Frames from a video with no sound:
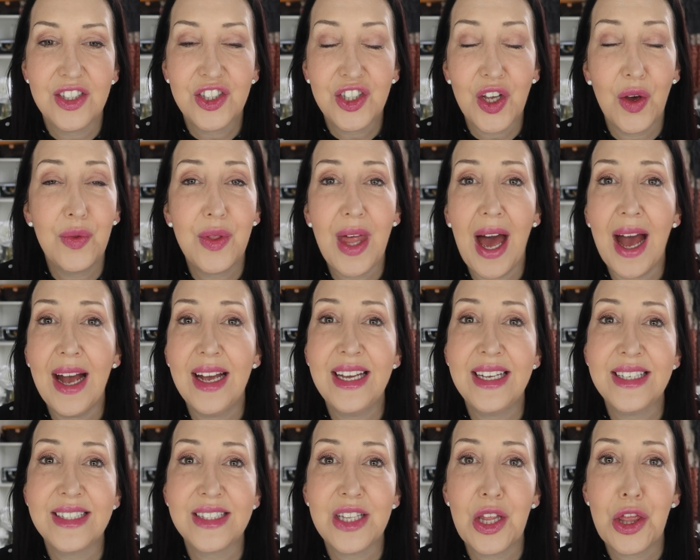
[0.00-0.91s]
So that
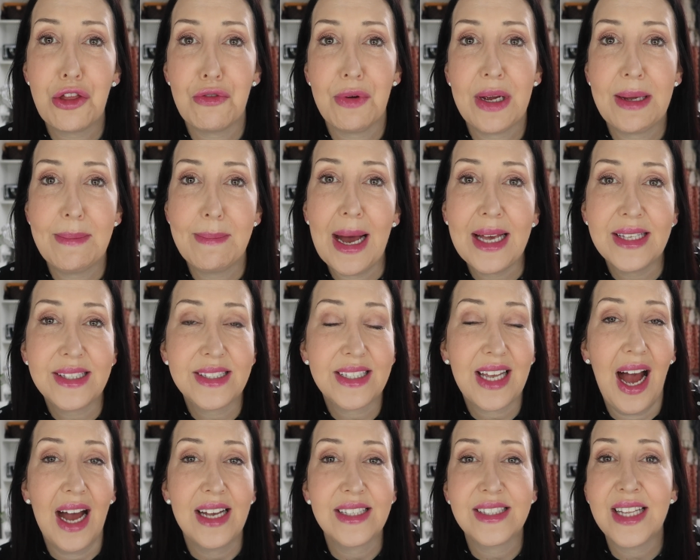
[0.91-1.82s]
is the three masks
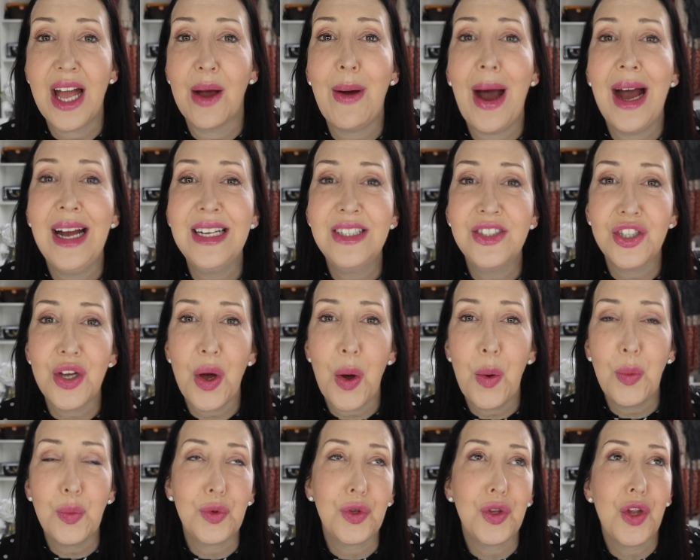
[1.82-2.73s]
guys now I
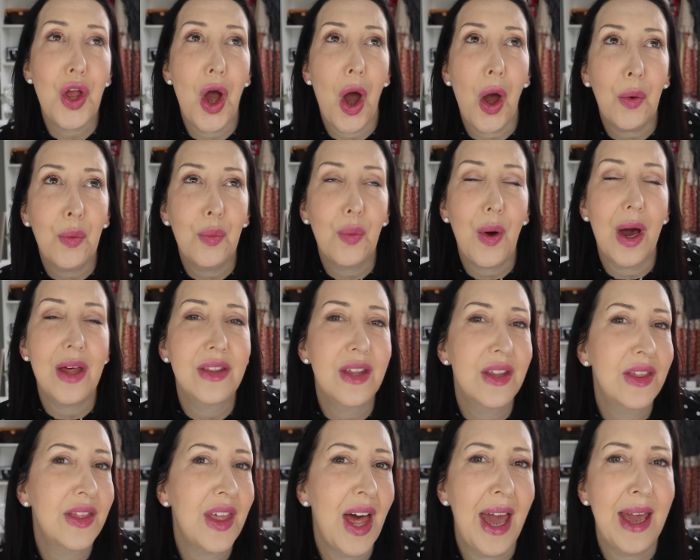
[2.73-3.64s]
don't know
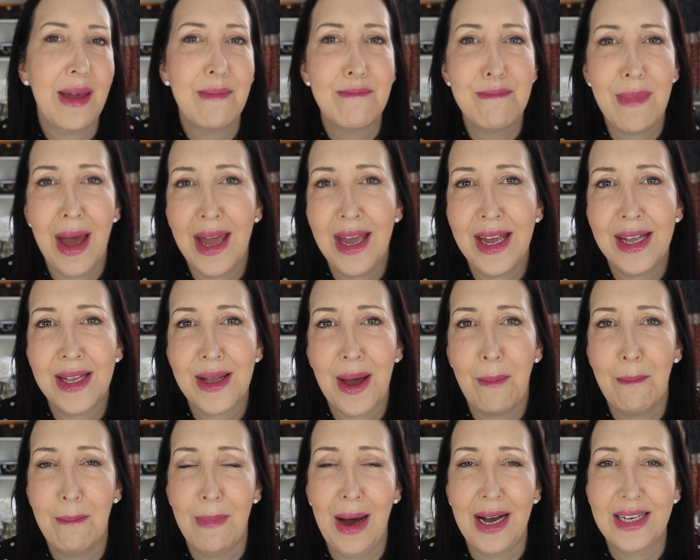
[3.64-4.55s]
whether they made
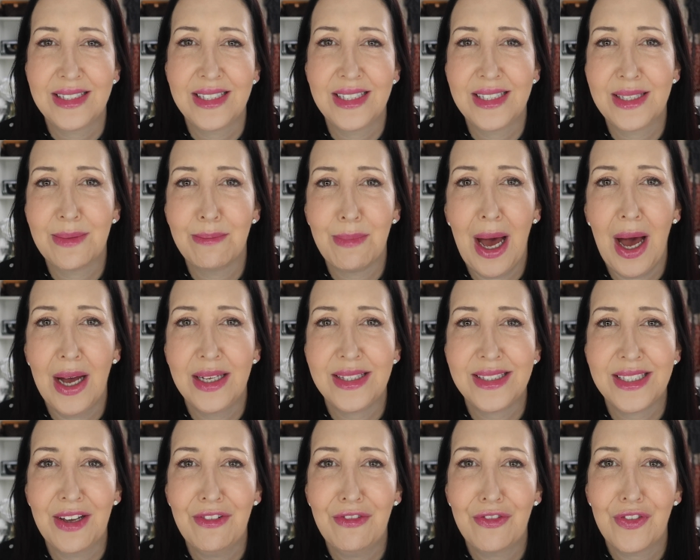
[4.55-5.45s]
a massive amount
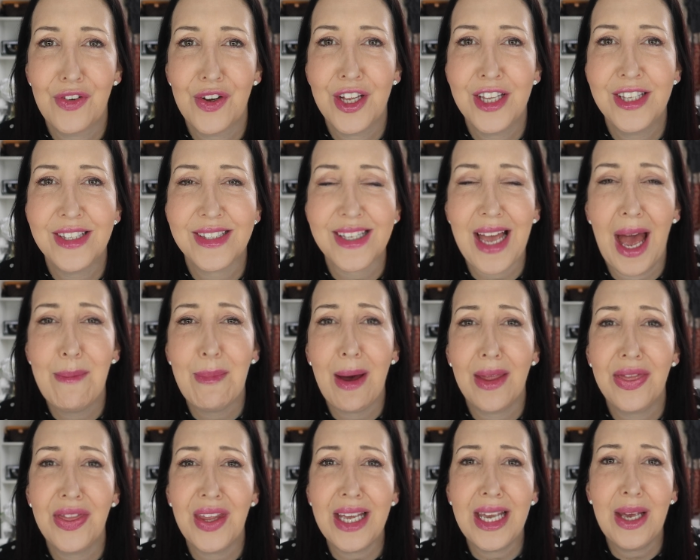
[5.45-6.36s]
of difference um,
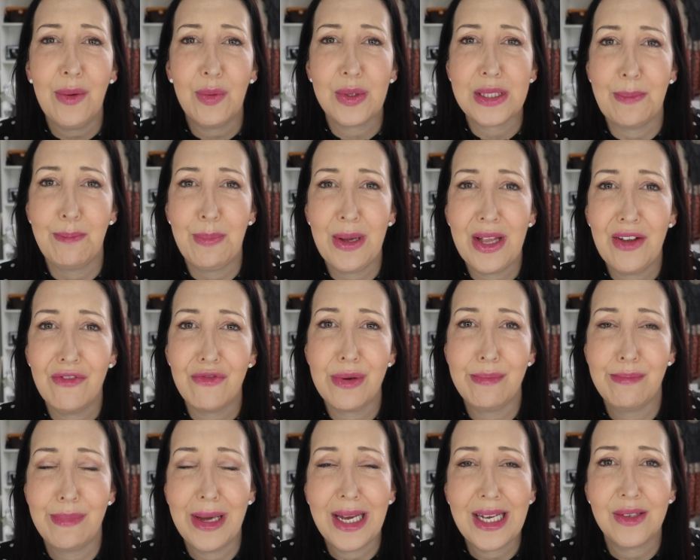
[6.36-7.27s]
I think it was a bit of a
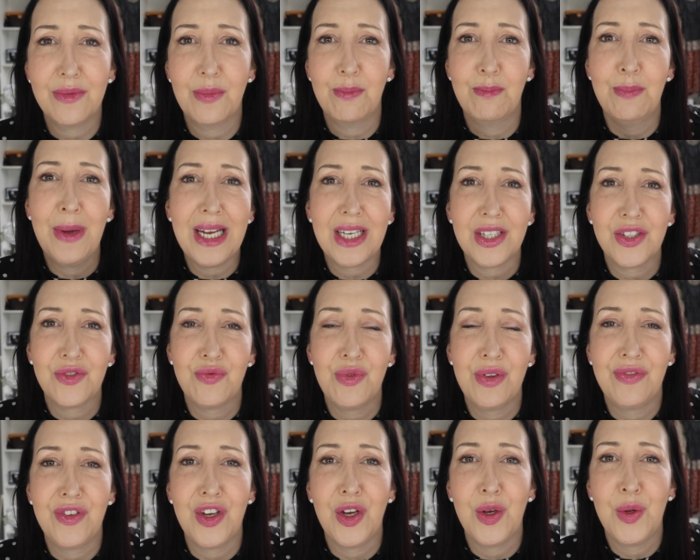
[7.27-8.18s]
mi mixed
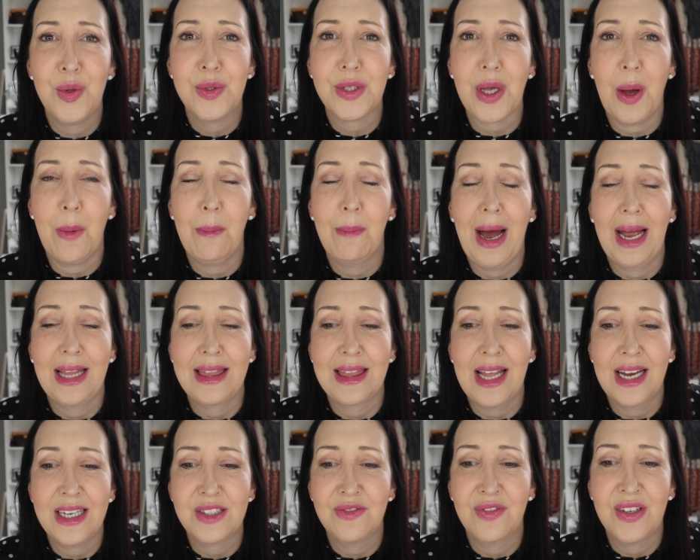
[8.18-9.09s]
reviews on my
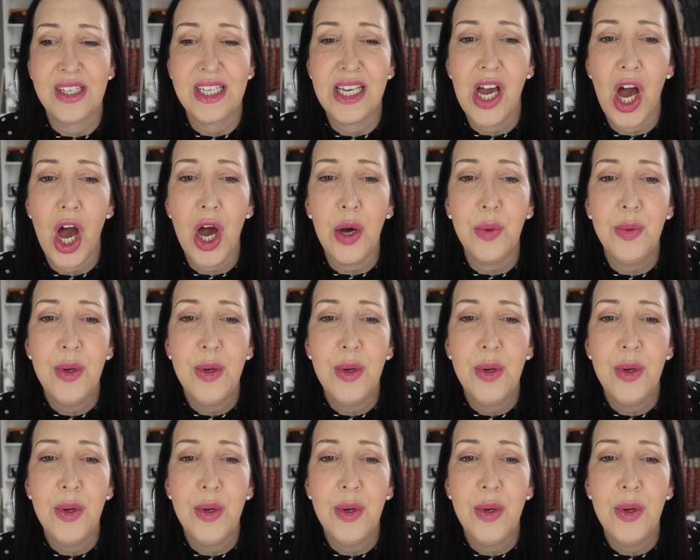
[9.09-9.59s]
last video